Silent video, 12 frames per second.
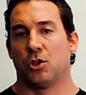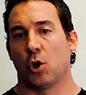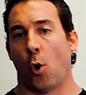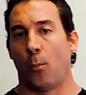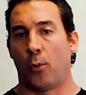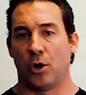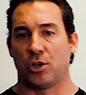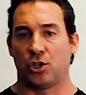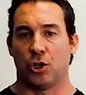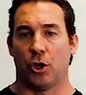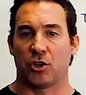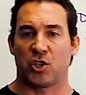So
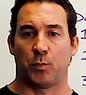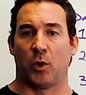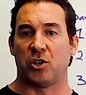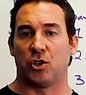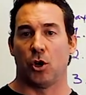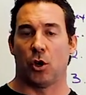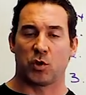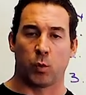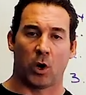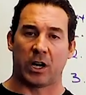push jerks, split jerks,